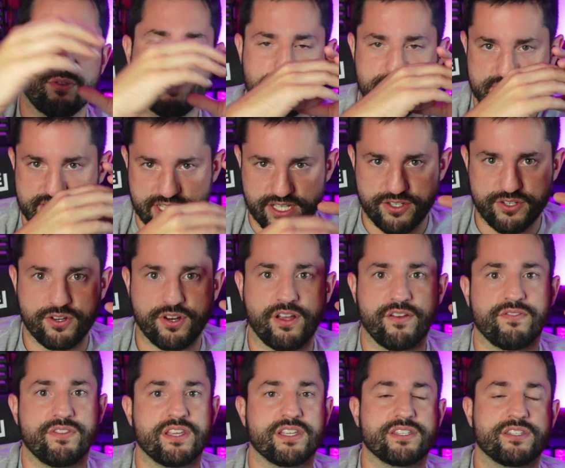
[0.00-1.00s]
through the center
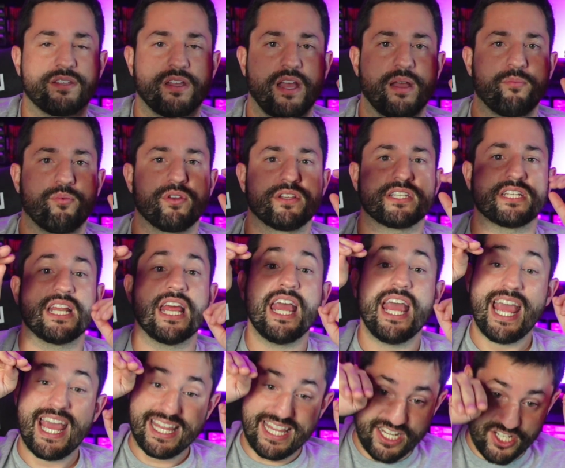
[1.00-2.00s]
of this prison.
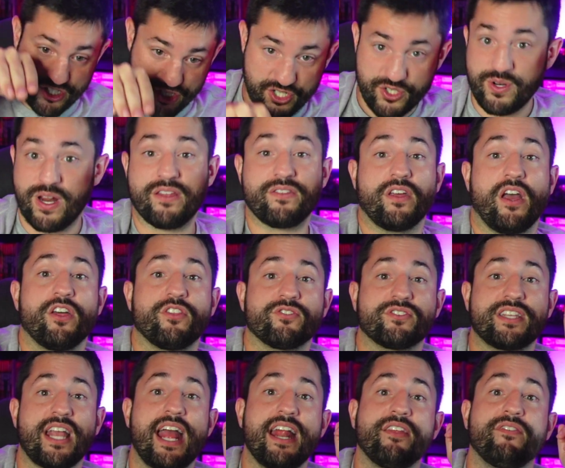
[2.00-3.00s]
They shoot out the other
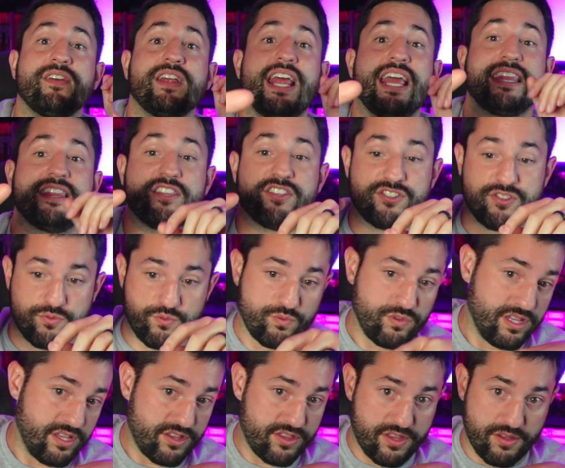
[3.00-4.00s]
side of it, and
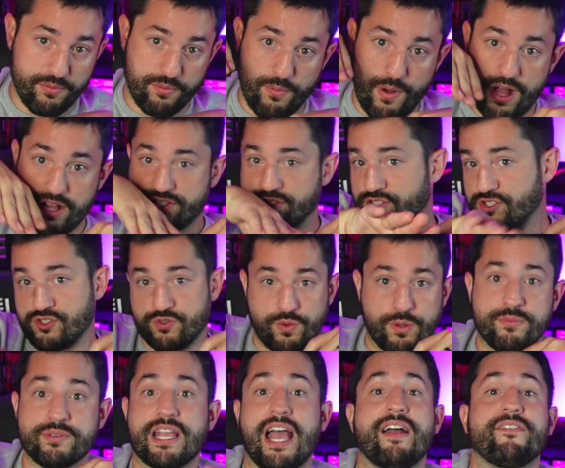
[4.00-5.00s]
the monster
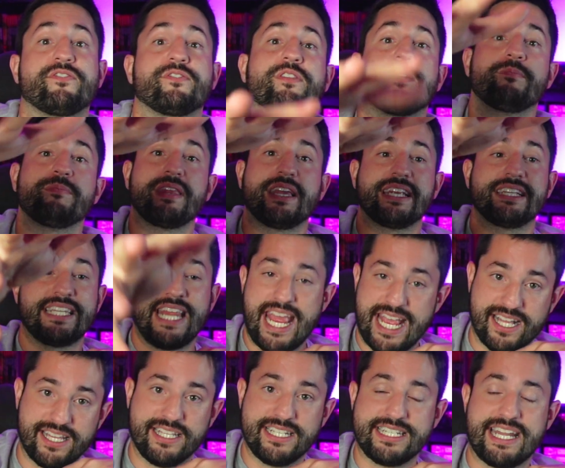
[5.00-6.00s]
swims after them. They
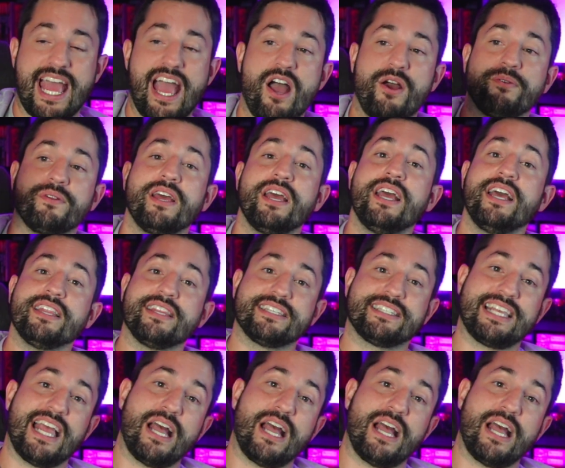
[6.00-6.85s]
entangle it down. The